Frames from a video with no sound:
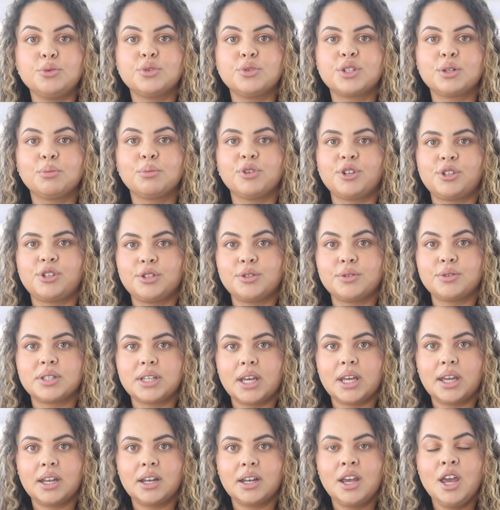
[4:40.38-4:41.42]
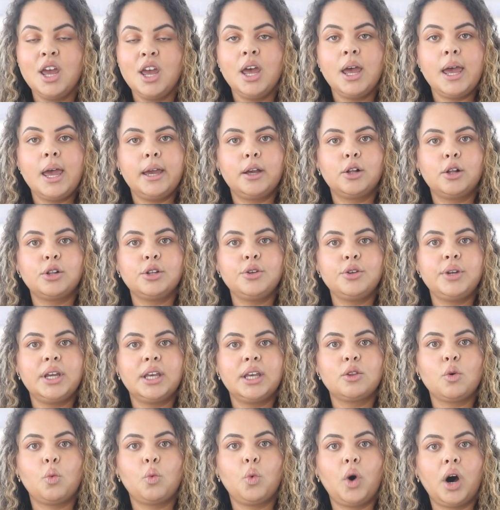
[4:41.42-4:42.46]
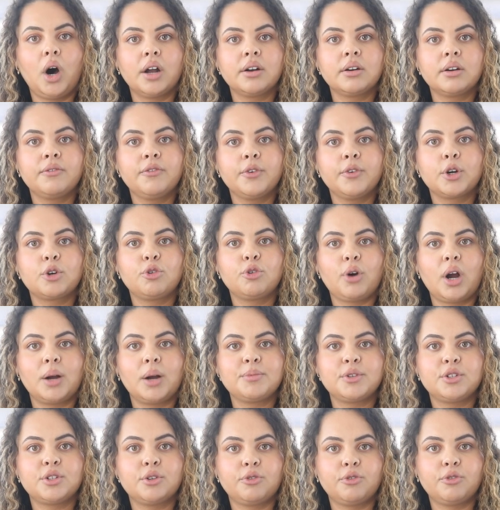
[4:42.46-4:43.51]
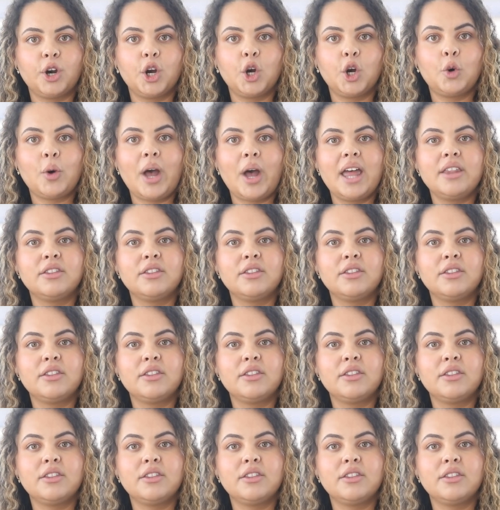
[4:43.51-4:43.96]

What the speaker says: used to produce it, including the water for crops to grow